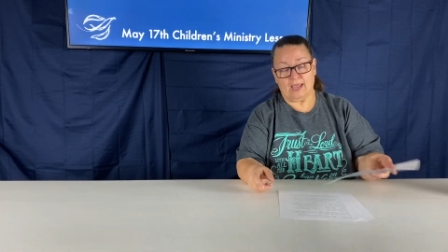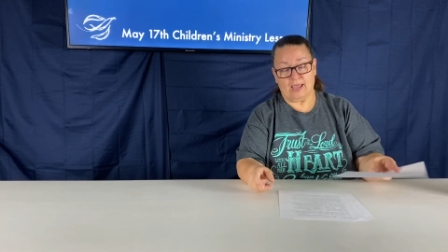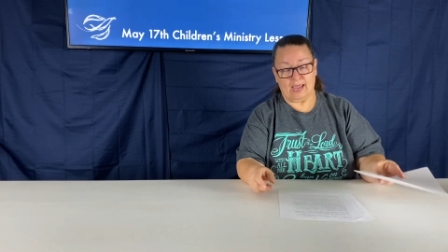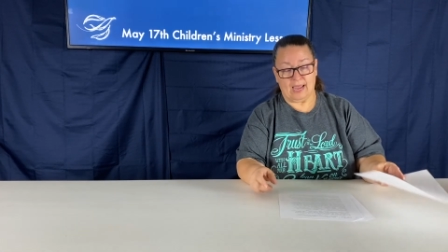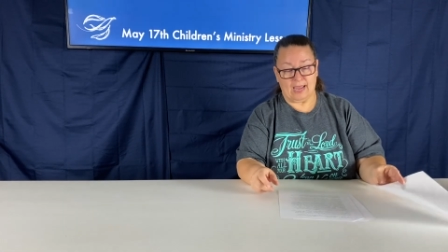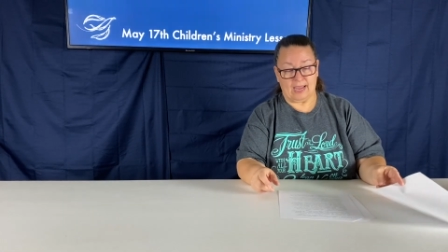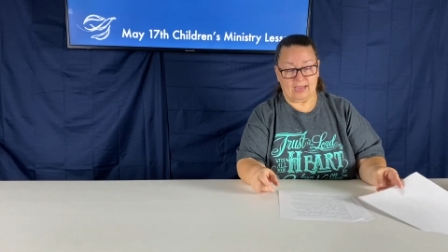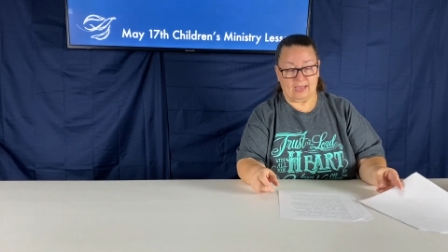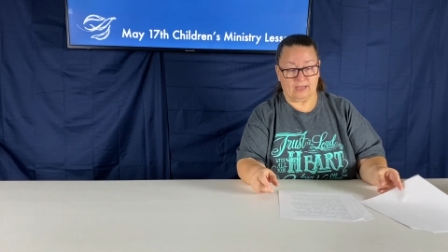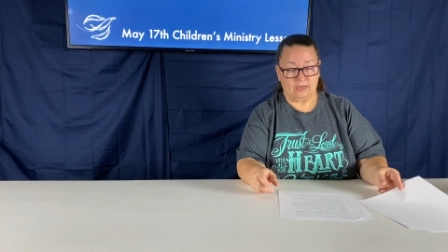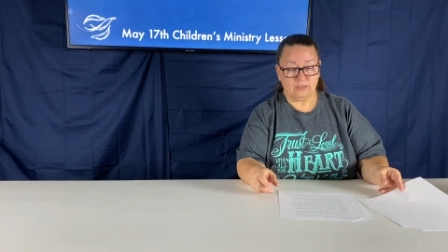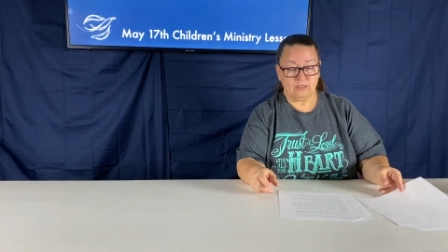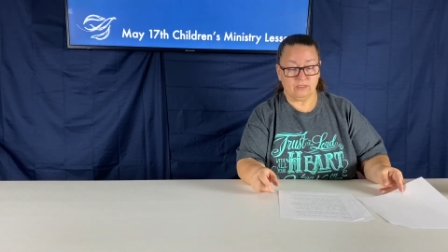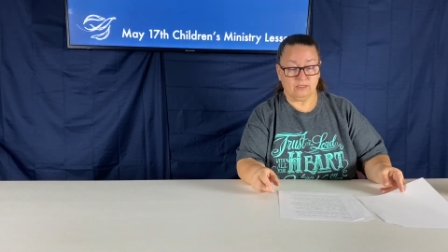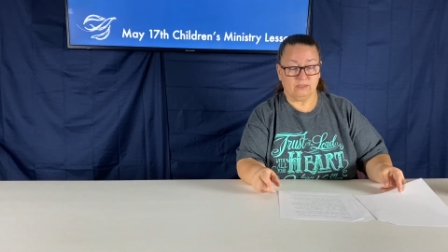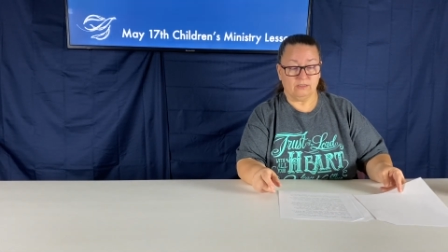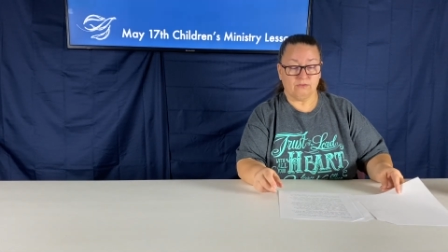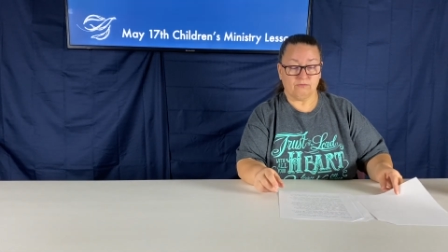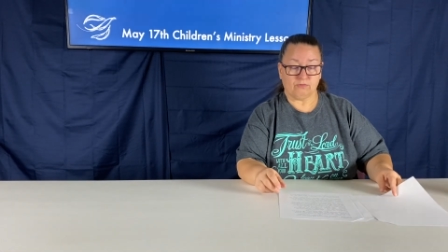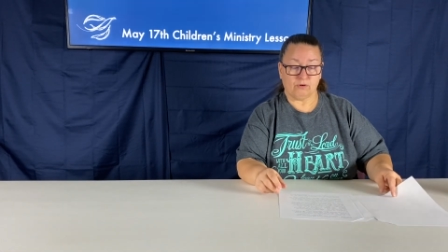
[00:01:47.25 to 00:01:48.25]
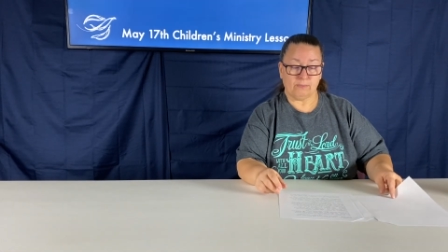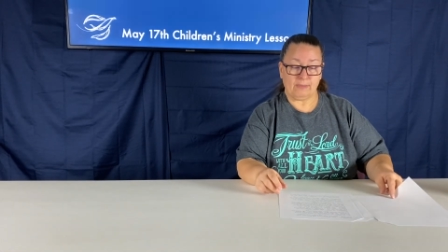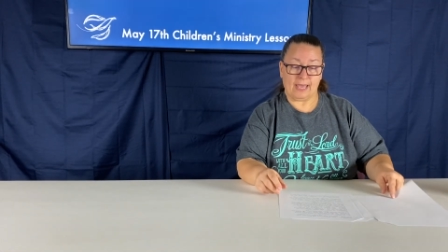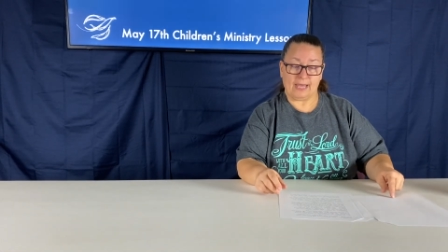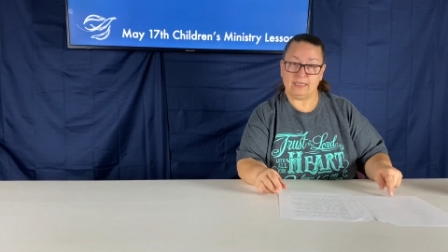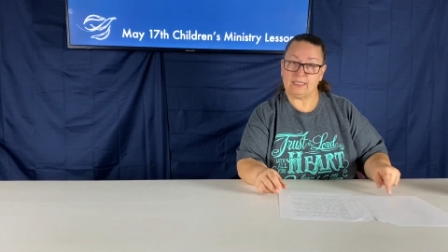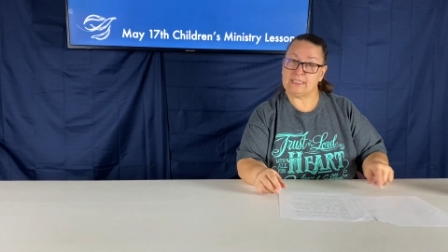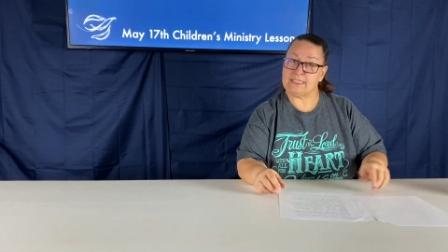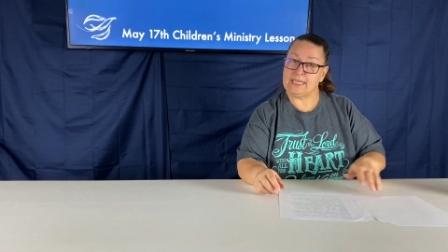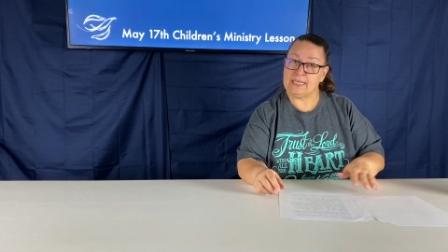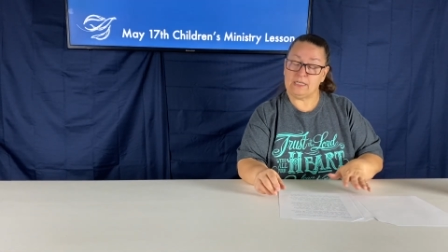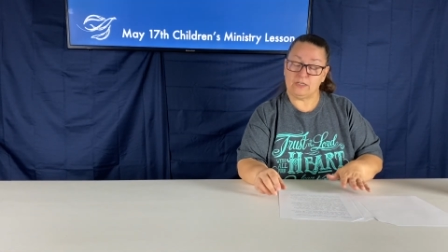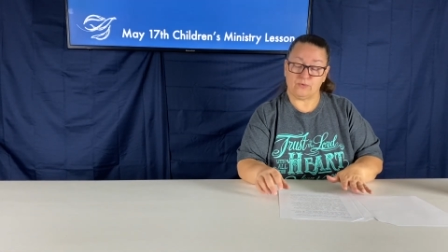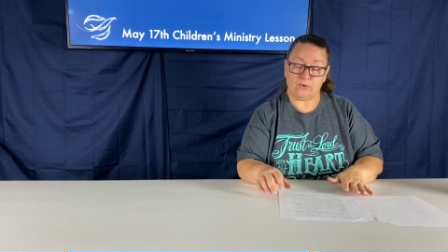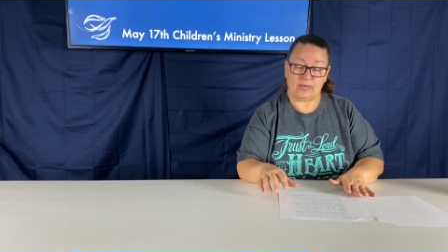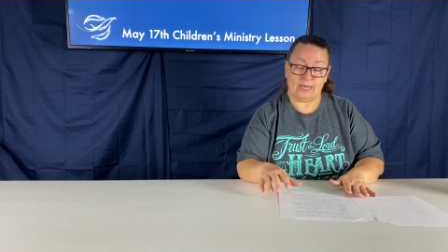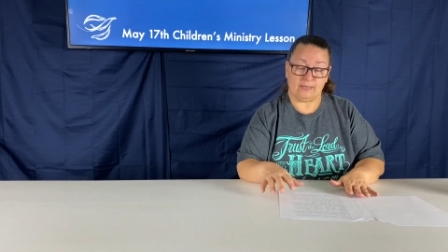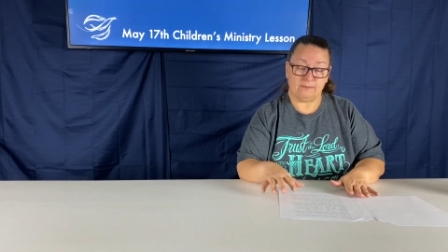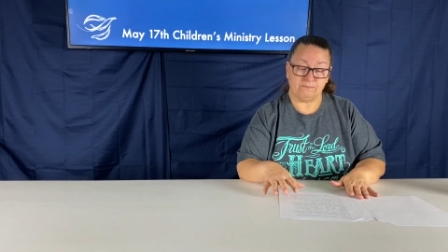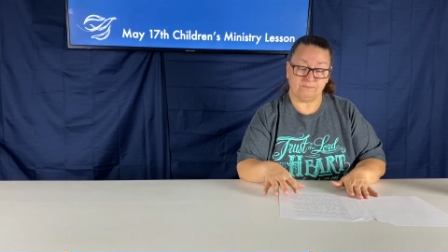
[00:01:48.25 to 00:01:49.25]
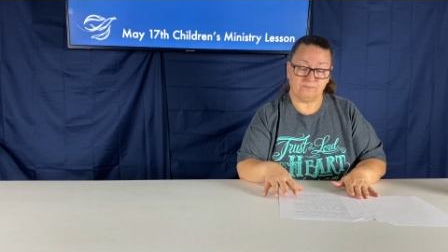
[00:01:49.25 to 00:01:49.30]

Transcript: and from Alexandria.